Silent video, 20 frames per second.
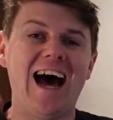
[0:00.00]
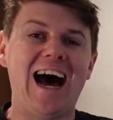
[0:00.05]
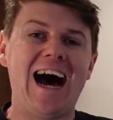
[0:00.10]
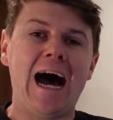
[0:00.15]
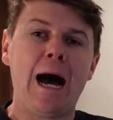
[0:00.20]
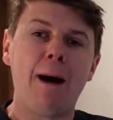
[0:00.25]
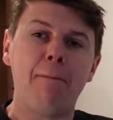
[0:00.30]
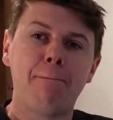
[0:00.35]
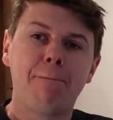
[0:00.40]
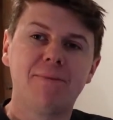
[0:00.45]

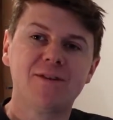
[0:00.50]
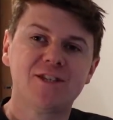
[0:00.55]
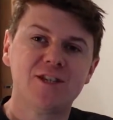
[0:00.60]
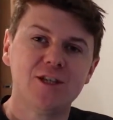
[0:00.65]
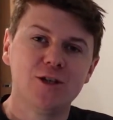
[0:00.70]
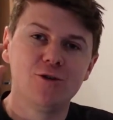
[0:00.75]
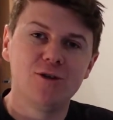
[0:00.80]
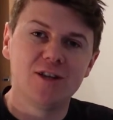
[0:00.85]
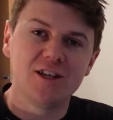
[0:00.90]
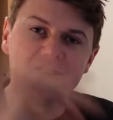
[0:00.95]

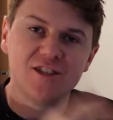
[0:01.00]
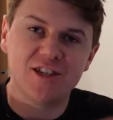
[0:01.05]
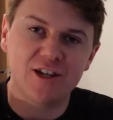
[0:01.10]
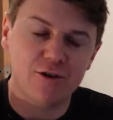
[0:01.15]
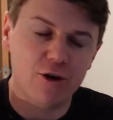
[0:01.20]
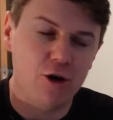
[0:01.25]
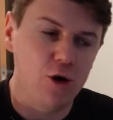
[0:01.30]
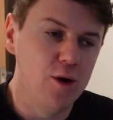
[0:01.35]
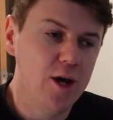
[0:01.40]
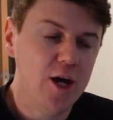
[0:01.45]
Absolutely
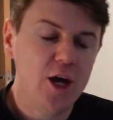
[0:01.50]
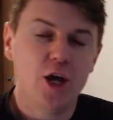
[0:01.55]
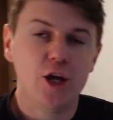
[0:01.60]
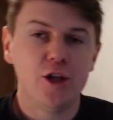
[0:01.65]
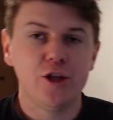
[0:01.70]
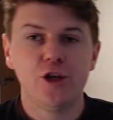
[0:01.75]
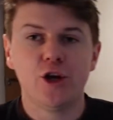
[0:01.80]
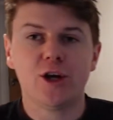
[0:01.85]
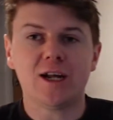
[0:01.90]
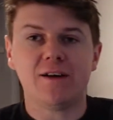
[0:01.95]
zero.
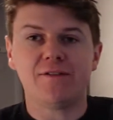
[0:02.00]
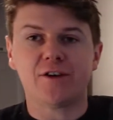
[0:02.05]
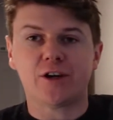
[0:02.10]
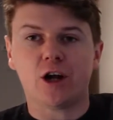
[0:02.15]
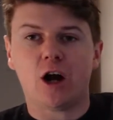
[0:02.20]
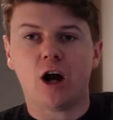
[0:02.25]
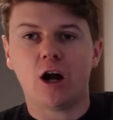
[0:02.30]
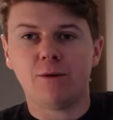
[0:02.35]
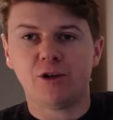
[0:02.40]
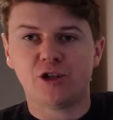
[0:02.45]
You can have a
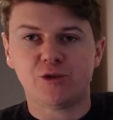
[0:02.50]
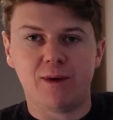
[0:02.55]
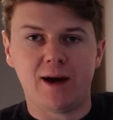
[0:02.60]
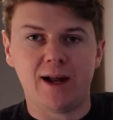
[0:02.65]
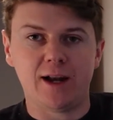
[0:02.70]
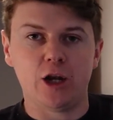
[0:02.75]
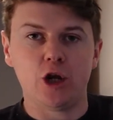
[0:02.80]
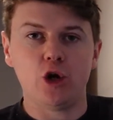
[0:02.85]
garbage man